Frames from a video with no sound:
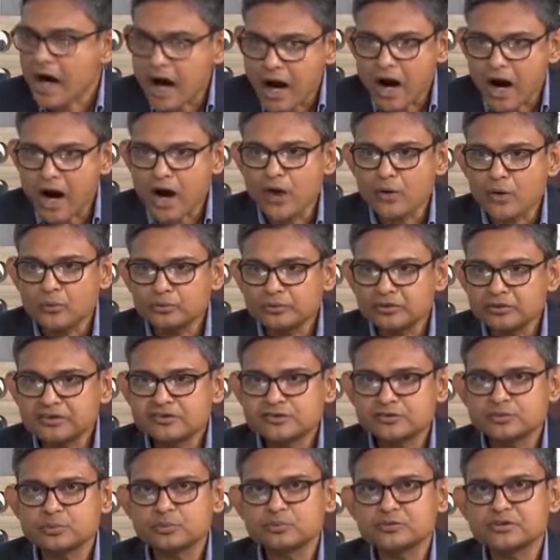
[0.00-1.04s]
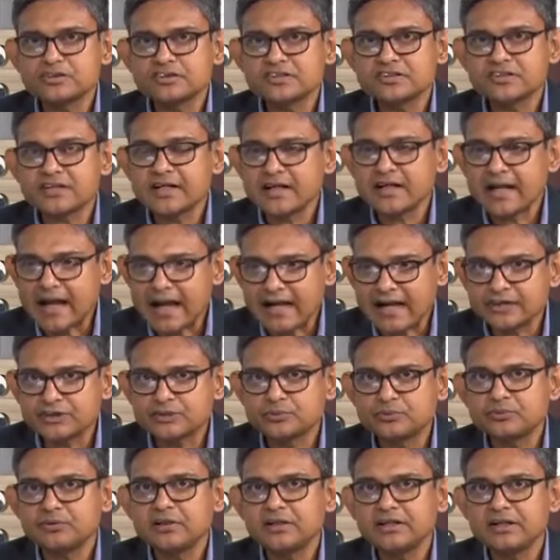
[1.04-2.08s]
How the students can
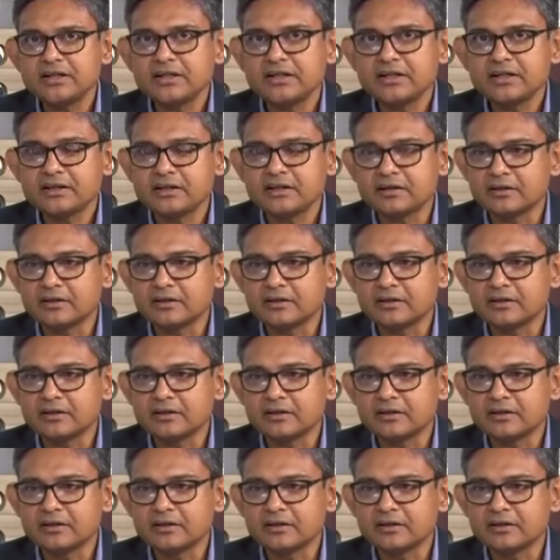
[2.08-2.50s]
actually